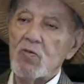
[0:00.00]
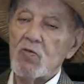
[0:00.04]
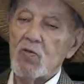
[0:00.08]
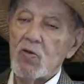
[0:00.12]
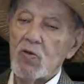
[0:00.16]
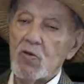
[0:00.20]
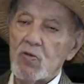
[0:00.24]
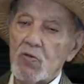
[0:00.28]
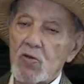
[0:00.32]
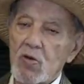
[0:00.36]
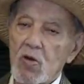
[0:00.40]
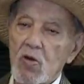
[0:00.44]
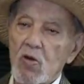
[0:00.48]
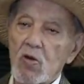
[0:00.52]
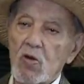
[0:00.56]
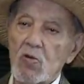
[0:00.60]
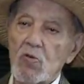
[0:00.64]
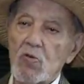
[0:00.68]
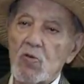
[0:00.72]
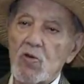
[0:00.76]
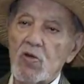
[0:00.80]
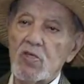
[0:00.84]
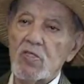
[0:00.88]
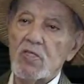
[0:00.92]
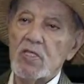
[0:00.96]
we were
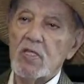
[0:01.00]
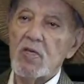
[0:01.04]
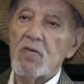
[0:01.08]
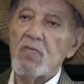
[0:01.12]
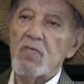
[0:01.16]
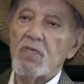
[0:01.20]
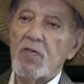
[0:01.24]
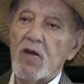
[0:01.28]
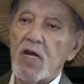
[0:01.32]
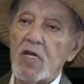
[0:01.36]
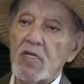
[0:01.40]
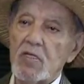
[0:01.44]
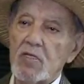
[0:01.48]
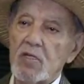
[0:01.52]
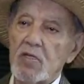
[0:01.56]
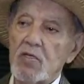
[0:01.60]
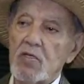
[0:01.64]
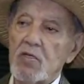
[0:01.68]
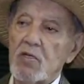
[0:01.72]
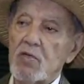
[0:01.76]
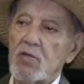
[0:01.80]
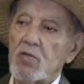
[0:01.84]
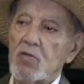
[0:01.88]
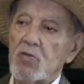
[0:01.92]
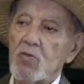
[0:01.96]
always
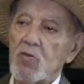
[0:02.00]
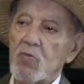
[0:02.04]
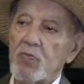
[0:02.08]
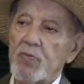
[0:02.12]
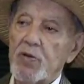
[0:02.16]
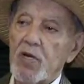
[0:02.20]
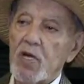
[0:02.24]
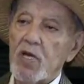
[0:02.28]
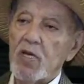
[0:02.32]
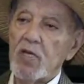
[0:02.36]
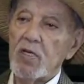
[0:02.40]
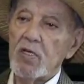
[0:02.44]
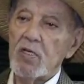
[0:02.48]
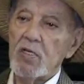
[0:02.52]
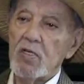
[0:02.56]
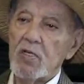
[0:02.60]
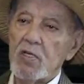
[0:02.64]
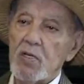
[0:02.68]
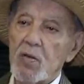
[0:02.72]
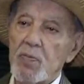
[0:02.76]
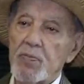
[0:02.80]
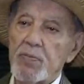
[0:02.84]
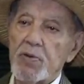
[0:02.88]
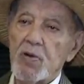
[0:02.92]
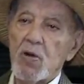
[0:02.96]
invited to play in
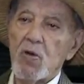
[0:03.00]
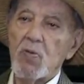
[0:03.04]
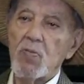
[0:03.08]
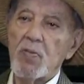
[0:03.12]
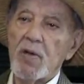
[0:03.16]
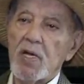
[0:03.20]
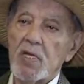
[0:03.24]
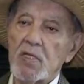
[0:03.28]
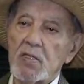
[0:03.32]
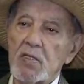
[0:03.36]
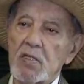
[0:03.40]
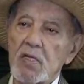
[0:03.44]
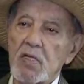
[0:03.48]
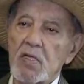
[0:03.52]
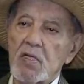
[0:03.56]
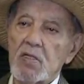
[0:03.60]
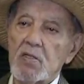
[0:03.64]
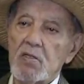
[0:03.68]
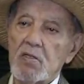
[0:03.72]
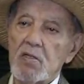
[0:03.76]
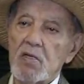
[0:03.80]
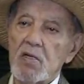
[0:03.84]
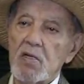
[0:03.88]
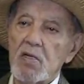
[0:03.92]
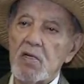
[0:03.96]
diplomatic
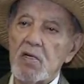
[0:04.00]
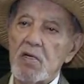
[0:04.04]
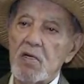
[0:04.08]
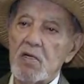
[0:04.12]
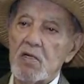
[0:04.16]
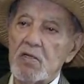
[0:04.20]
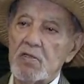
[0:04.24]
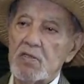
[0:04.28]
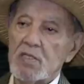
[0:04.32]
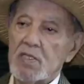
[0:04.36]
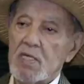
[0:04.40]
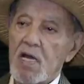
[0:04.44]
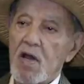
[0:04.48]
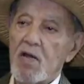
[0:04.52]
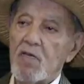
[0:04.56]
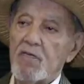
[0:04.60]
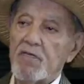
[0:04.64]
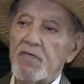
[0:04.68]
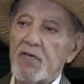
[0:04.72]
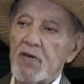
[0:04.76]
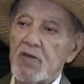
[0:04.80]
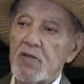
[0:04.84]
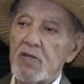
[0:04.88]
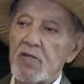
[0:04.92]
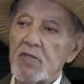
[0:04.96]
dinners,
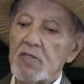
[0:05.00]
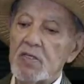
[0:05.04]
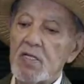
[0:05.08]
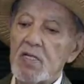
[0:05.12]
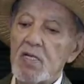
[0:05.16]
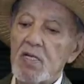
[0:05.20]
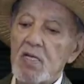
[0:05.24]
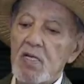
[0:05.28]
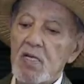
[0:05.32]
affairs.